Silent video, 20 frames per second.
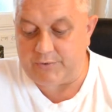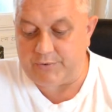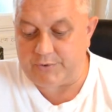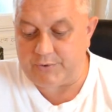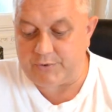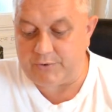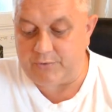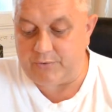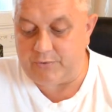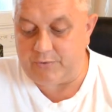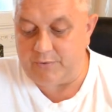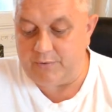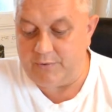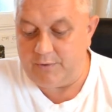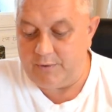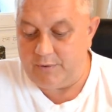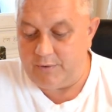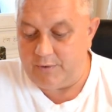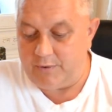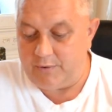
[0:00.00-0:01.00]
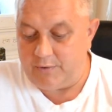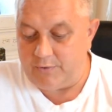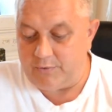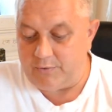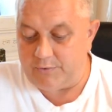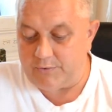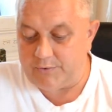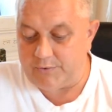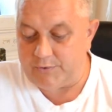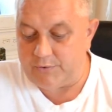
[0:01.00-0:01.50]
not so
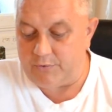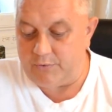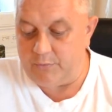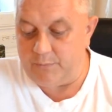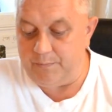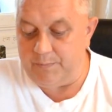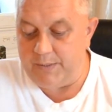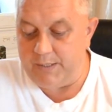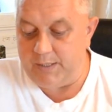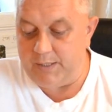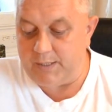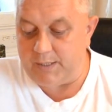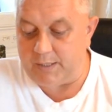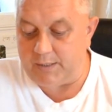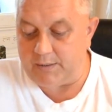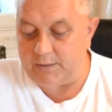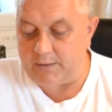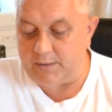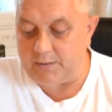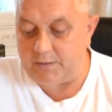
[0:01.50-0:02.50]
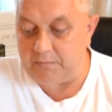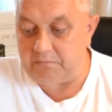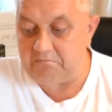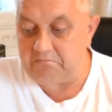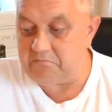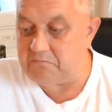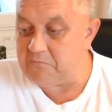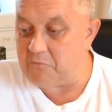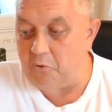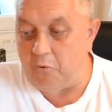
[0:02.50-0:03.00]
not so big, and
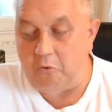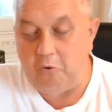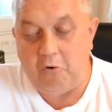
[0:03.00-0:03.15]
um,